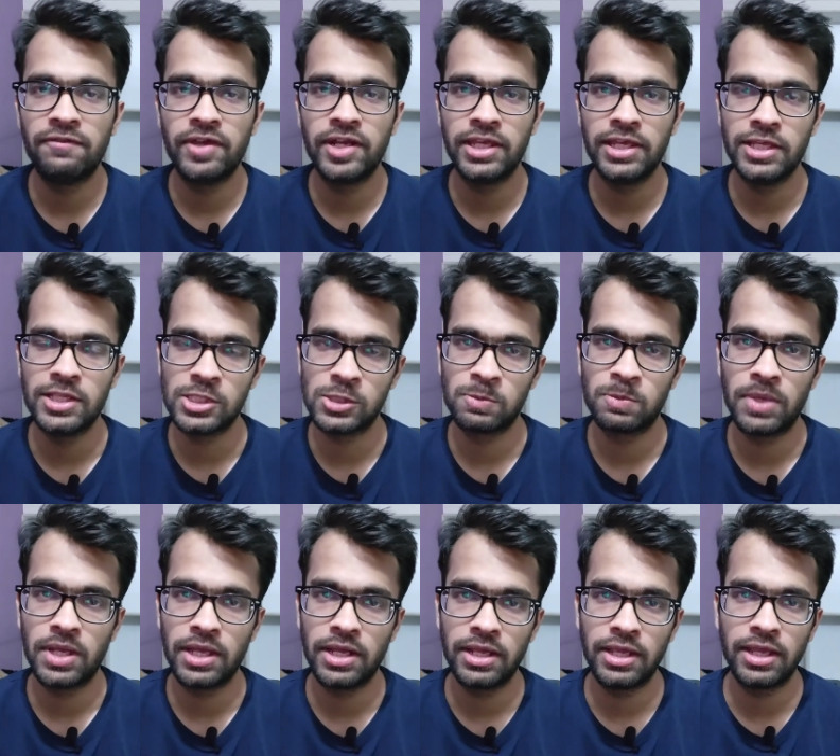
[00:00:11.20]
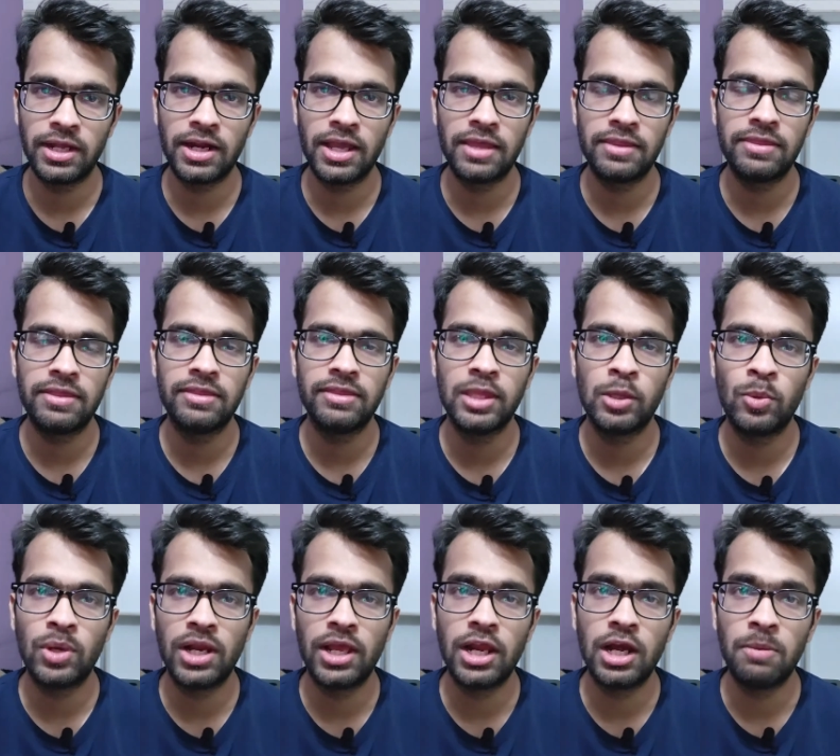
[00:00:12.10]
are very inspiring and I think they
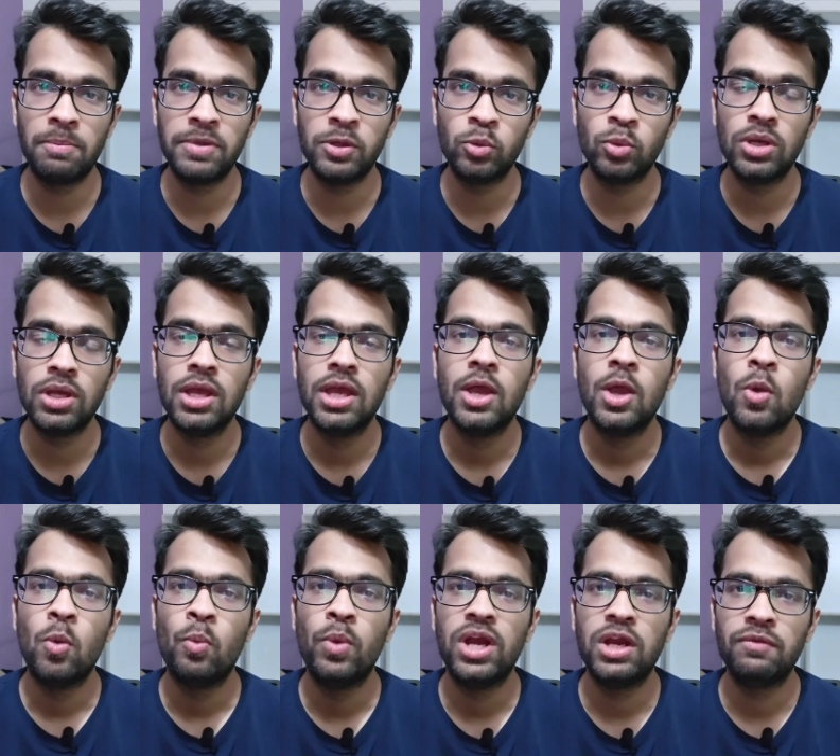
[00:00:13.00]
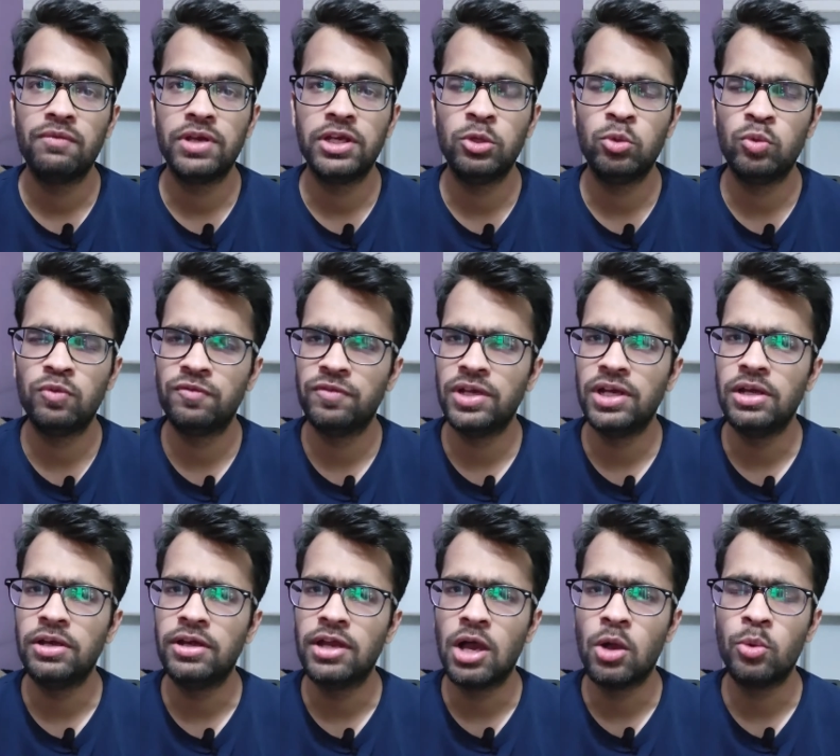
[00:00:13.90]
will help you whenever you
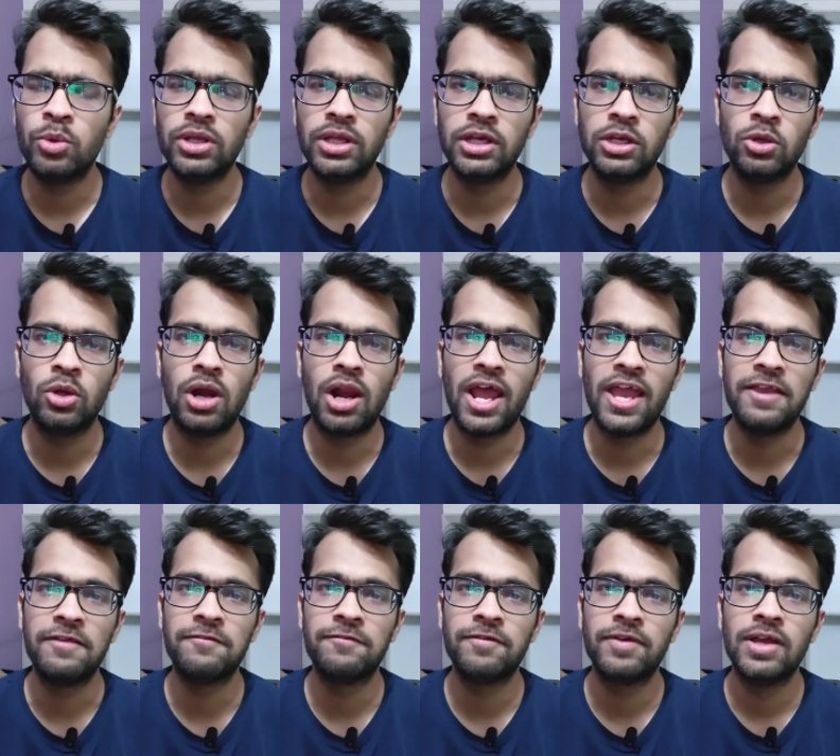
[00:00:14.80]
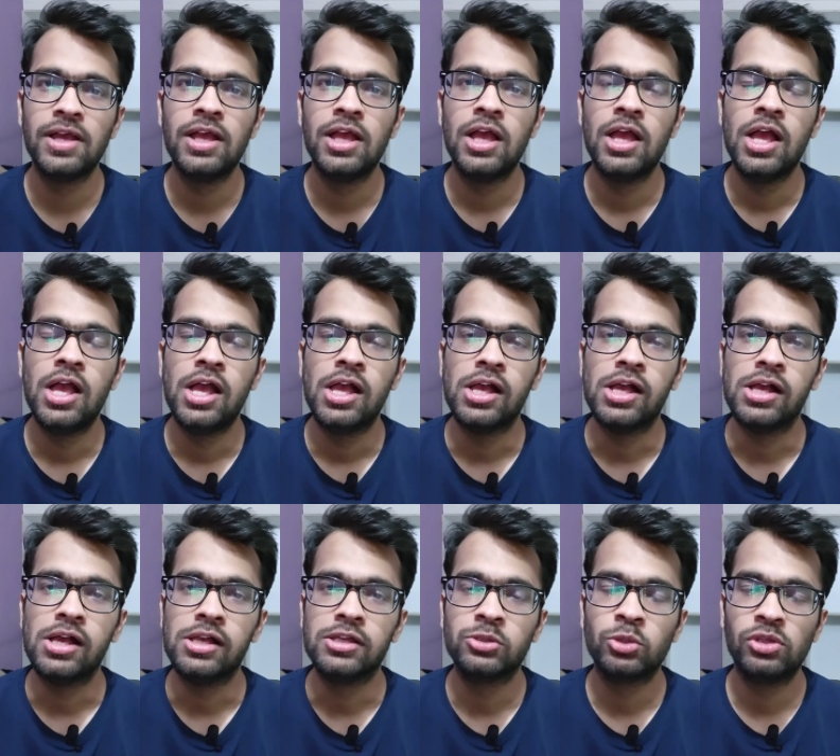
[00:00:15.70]
feel down in your life.
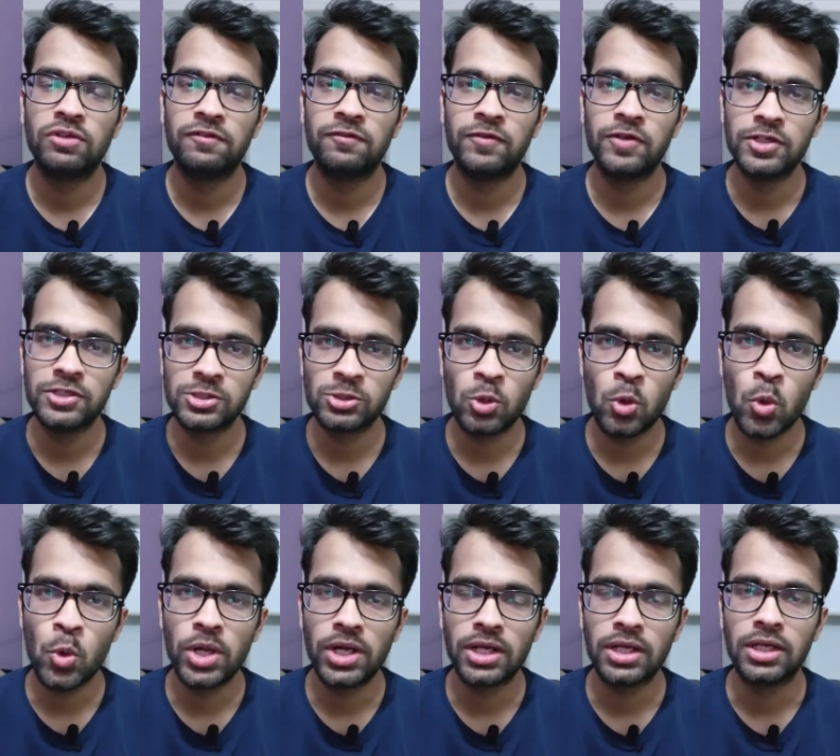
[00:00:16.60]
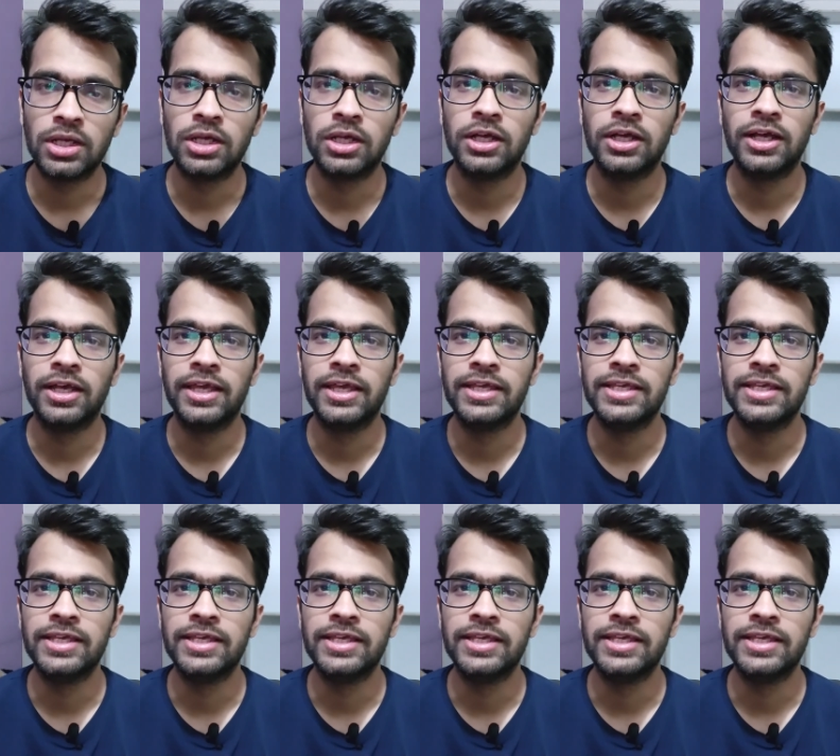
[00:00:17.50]
Uh, so the first quote uh,